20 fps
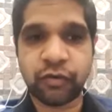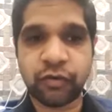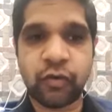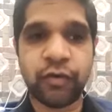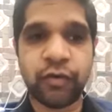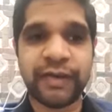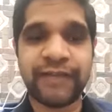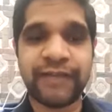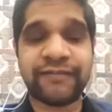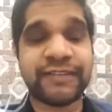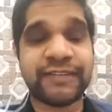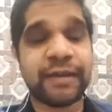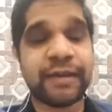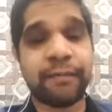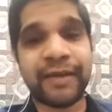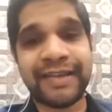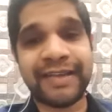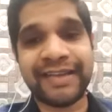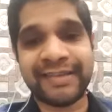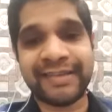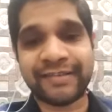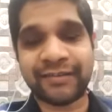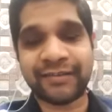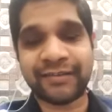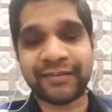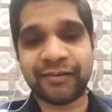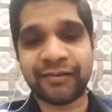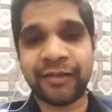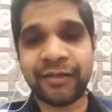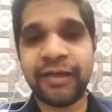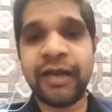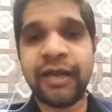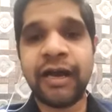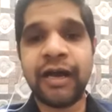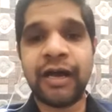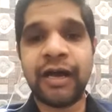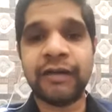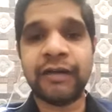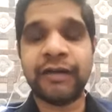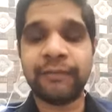Or if somebody has got
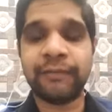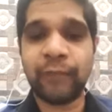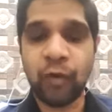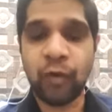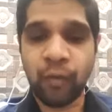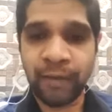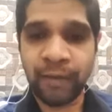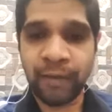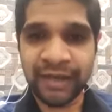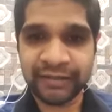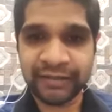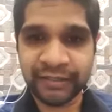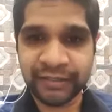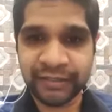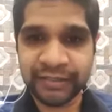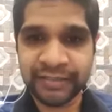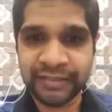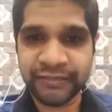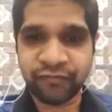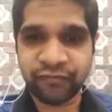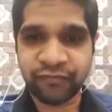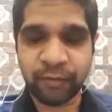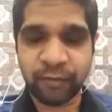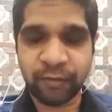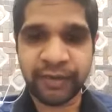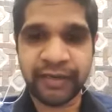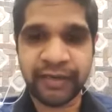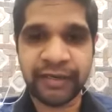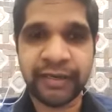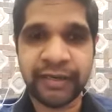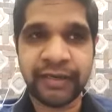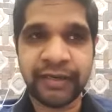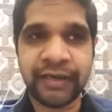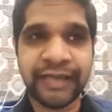a diploma 3 years from India,